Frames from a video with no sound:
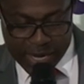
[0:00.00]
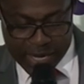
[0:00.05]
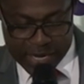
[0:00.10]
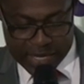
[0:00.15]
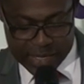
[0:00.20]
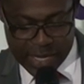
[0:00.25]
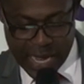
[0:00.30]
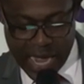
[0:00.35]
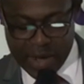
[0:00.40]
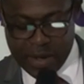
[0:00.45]

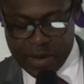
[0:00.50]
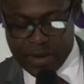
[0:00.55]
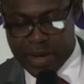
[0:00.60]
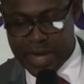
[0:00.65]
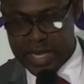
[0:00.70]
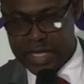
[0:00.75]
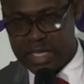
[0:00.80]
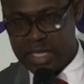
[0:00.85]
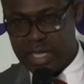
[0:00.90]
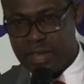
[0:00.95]
is
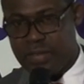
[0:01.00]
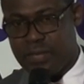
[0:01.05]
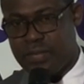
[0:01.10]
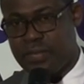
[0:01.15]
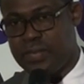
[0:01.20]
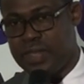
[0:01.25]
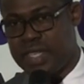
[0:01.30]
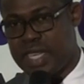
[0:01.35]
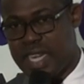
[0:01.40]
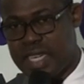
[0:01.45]

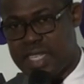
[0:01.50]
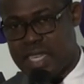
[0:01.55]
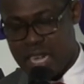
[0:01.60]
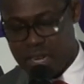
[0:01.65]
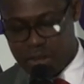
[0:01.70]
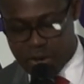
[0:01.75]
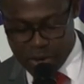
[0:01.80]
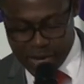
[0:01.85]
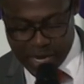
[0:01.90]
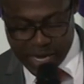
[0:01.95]
aggressive
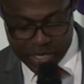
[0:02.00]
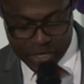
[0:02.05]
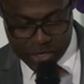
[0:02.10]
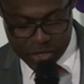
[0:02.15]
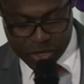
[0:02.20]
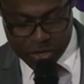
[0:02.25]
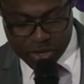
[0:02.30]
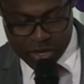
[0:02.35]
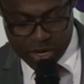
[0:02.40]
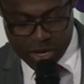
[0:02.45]
data
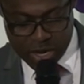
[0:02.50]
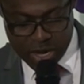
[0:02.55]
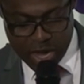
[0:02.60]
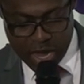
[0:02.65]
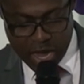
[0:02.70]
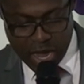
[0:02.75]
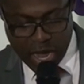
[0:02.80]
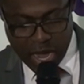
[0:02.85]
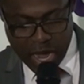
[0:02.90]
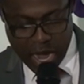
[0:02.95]
collection